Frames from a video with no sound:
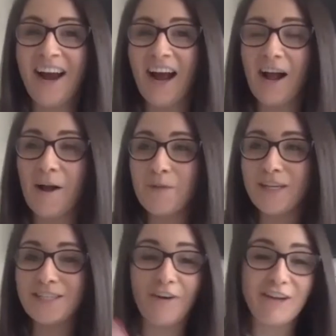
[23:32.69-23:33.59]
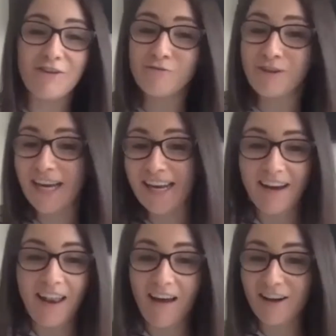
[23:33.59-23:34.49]
It's very green,
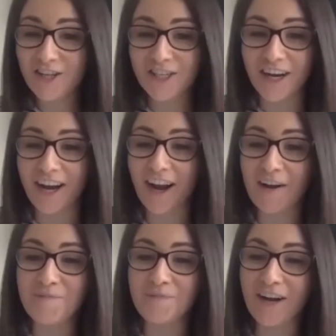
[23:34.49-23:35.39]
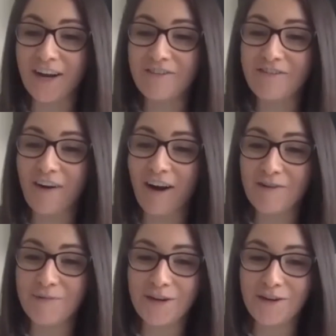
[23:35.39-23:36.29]
lush kind of
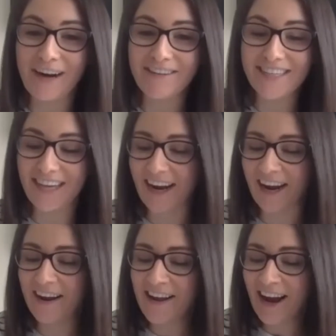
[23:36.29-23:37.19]
environment around here.